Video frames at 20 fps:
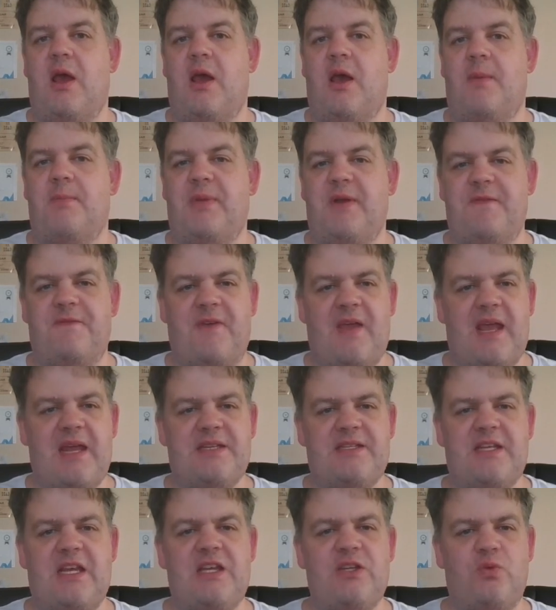But
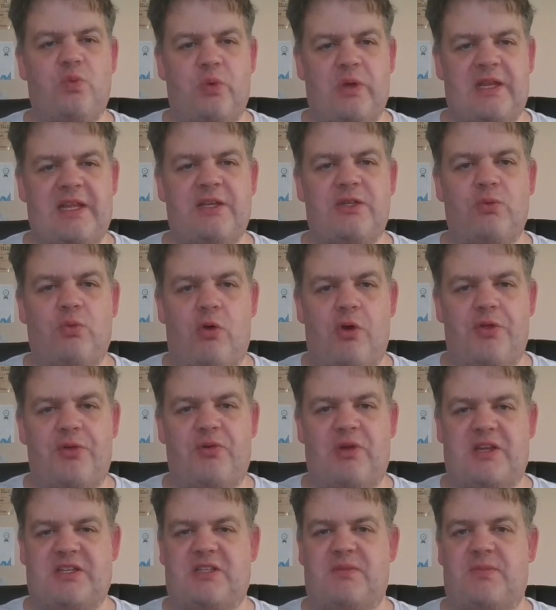Vance is willing to
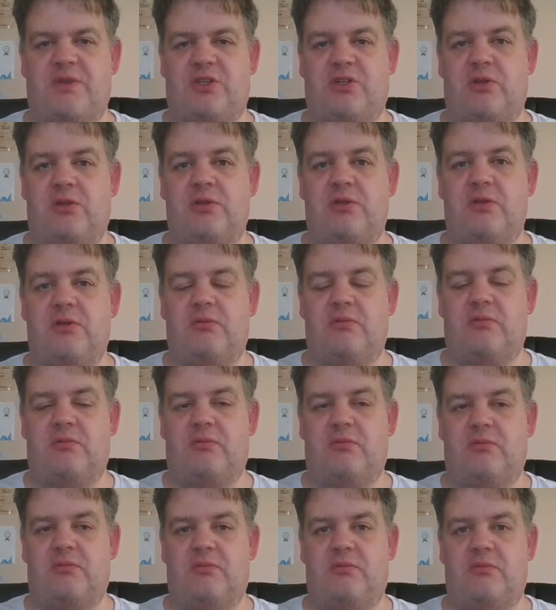authorize the mission.
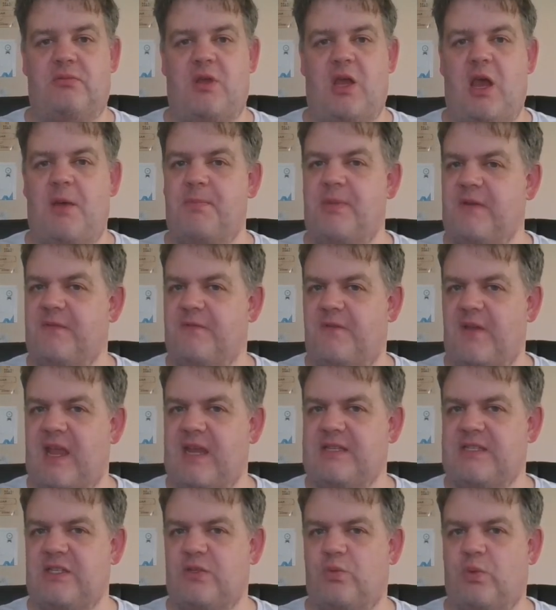
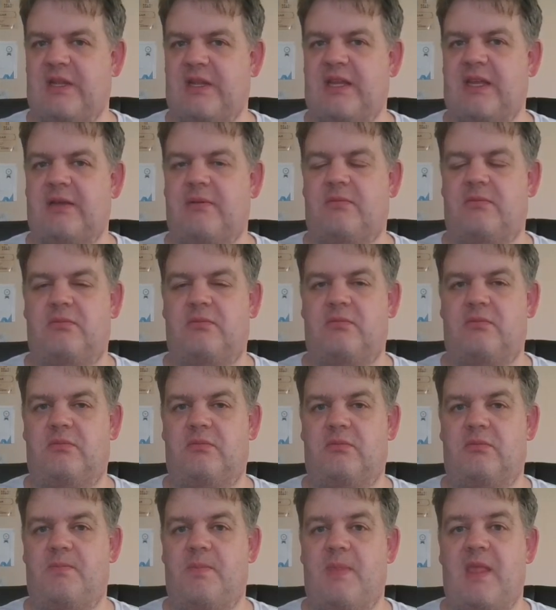Vance is willing
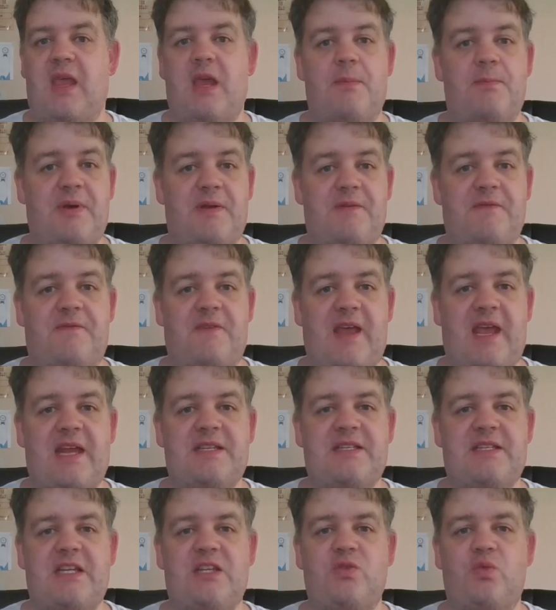
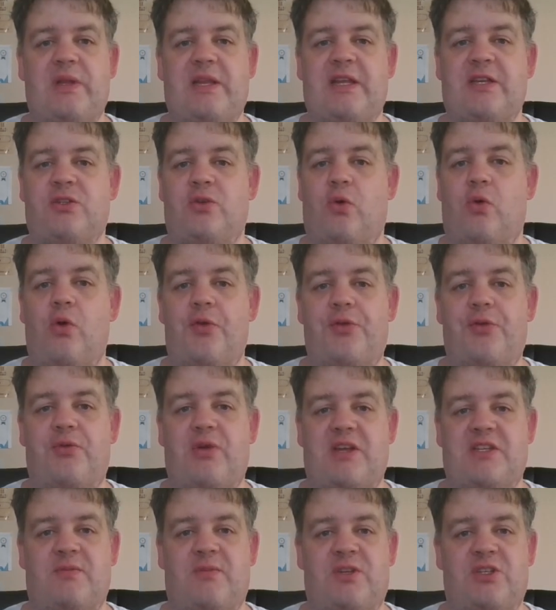to
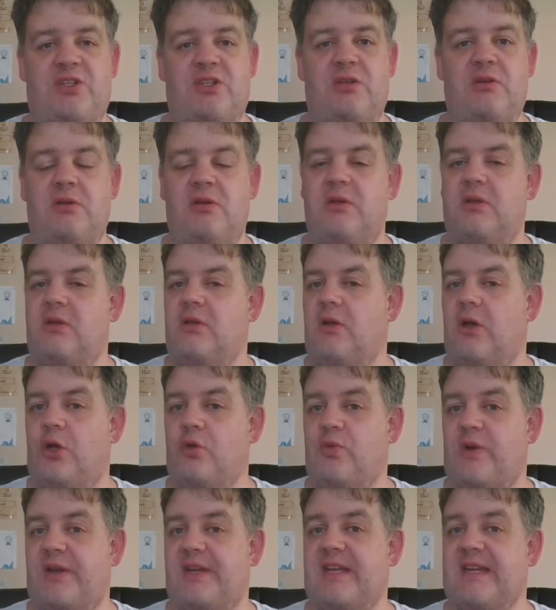authorize the mission on
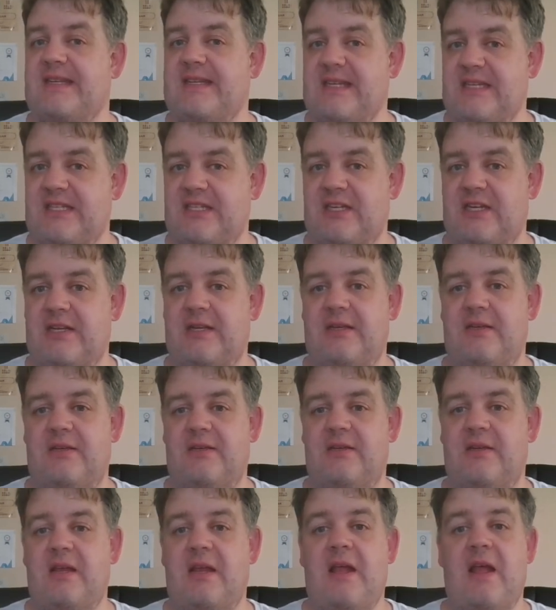one condition:
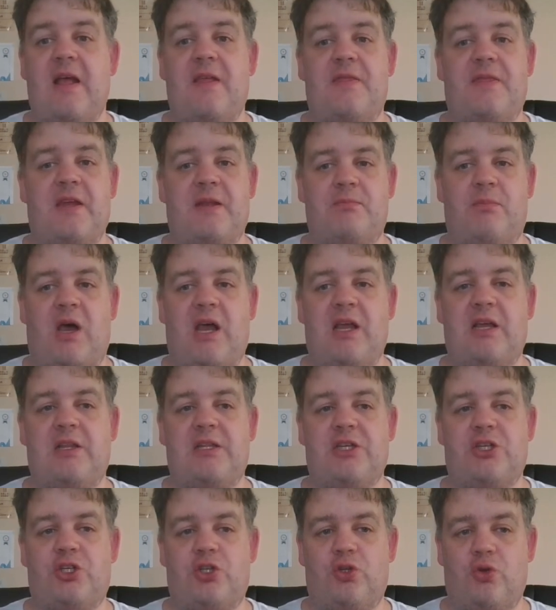that Michael
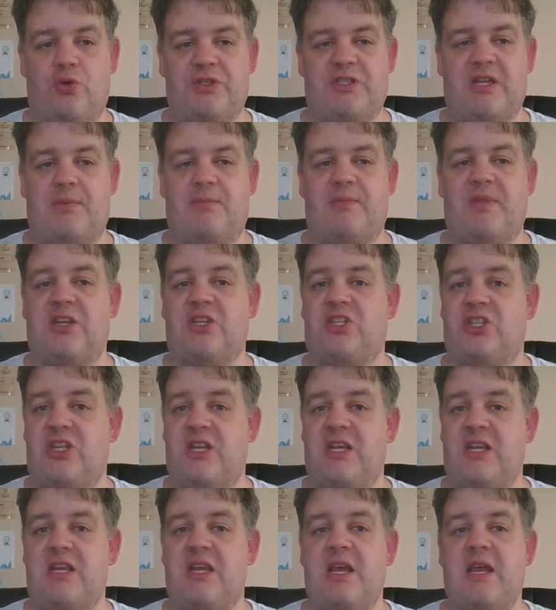assures him that
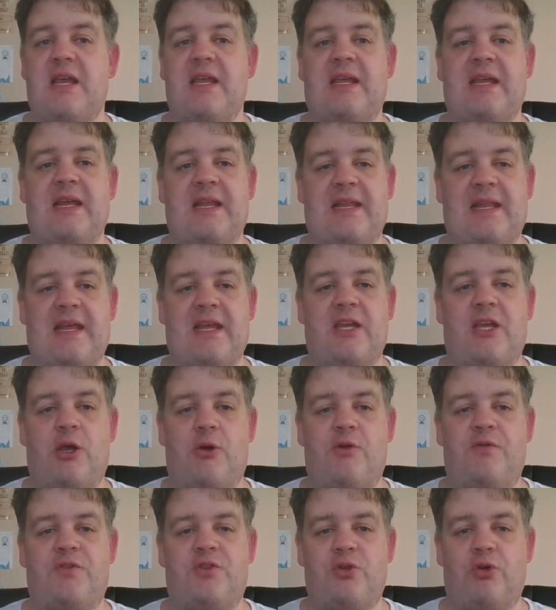she can let go
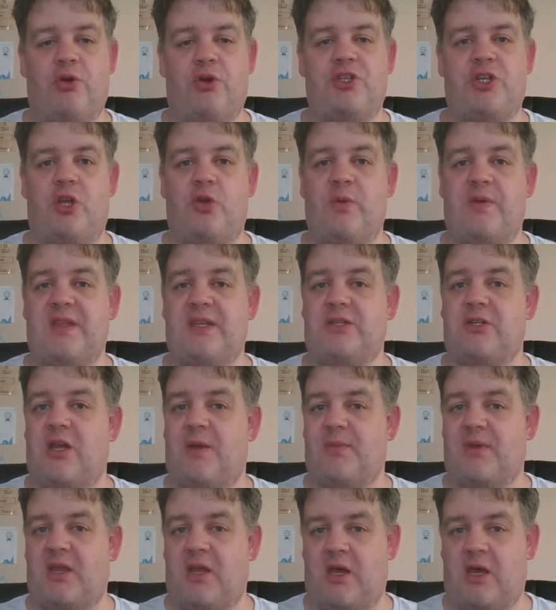of Georgiou when the
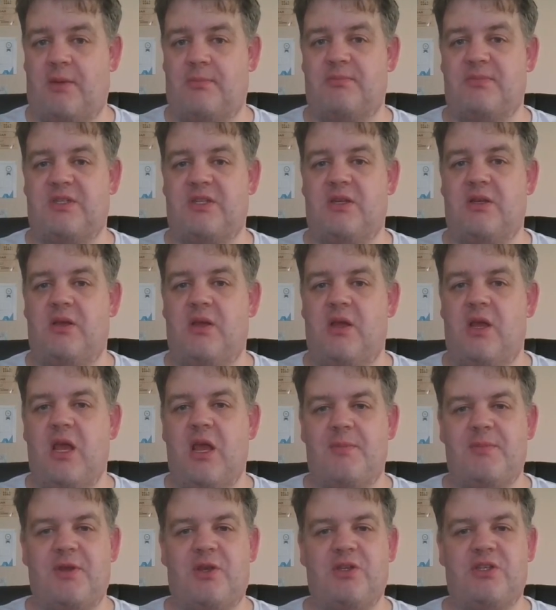time comes,
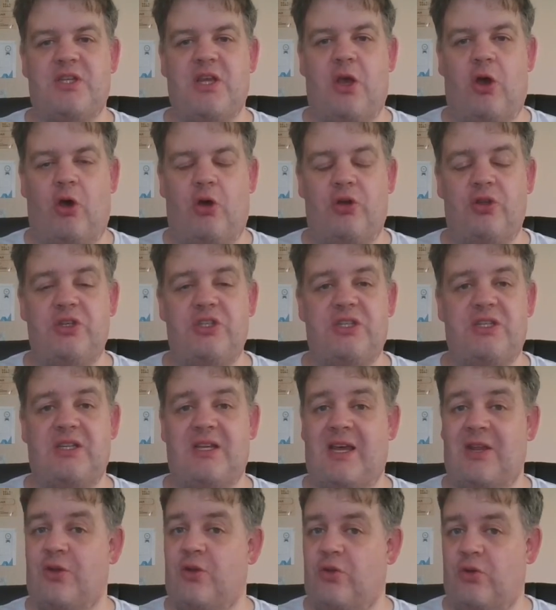because the odds
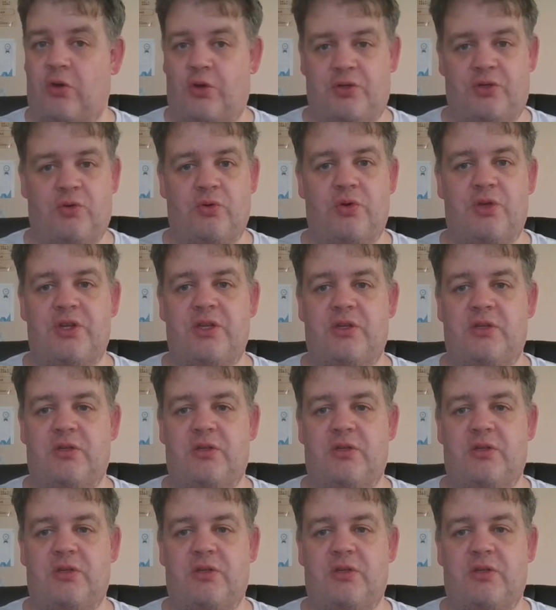are not good.